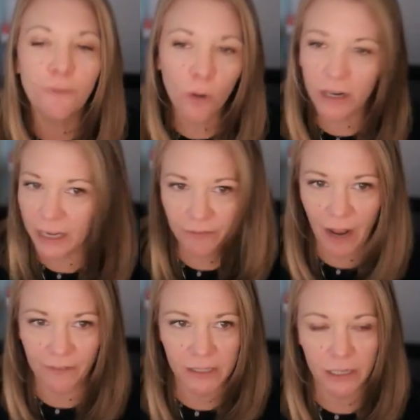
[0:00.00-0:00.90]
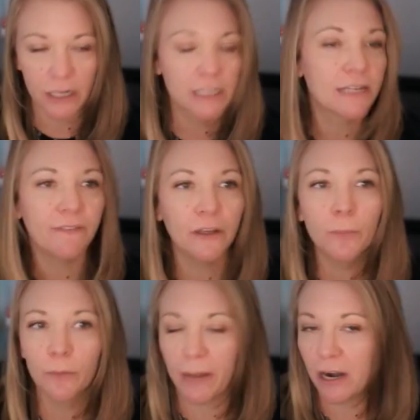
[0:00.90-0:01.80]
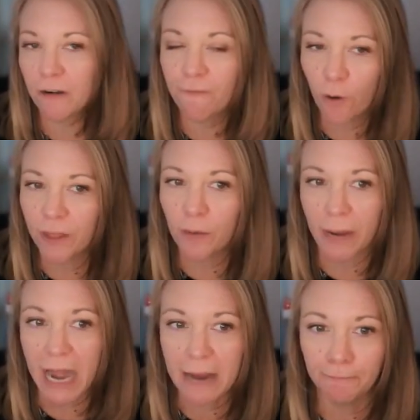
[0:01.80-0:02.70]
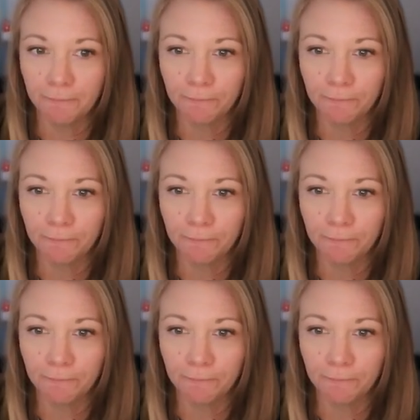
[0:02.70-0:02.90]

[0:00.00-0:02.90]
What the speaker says: for a gift officer to feel prepared for their meeting.